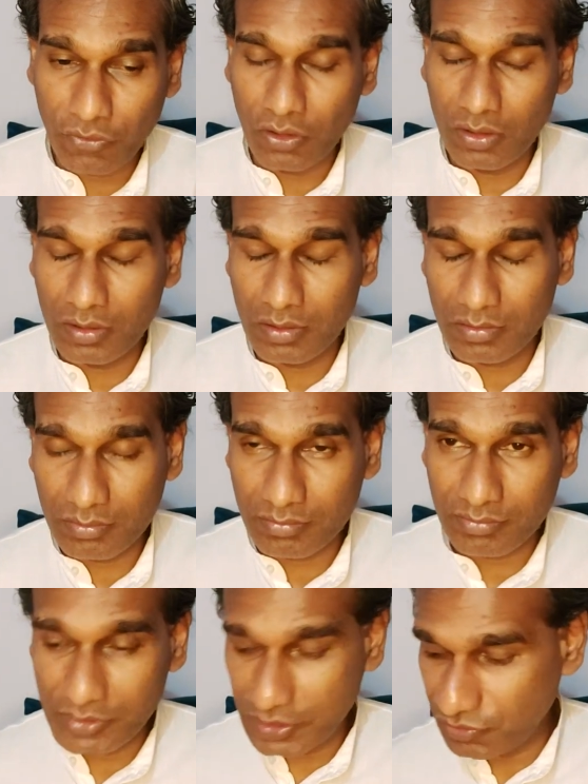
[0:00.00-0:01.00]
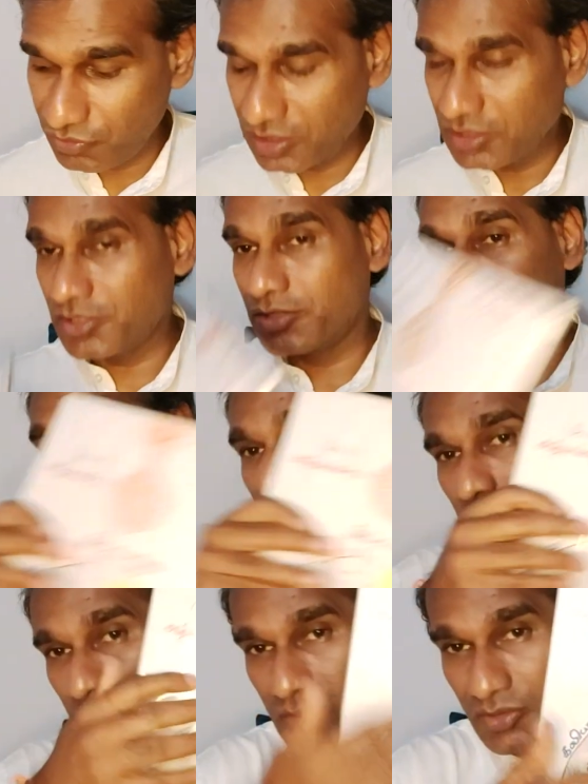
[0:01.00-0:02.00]
the first
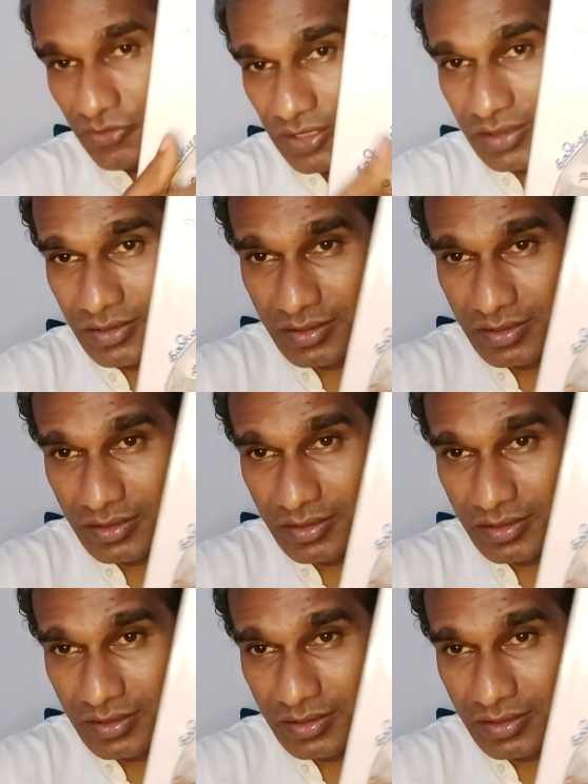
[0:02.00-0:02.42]
2500 years.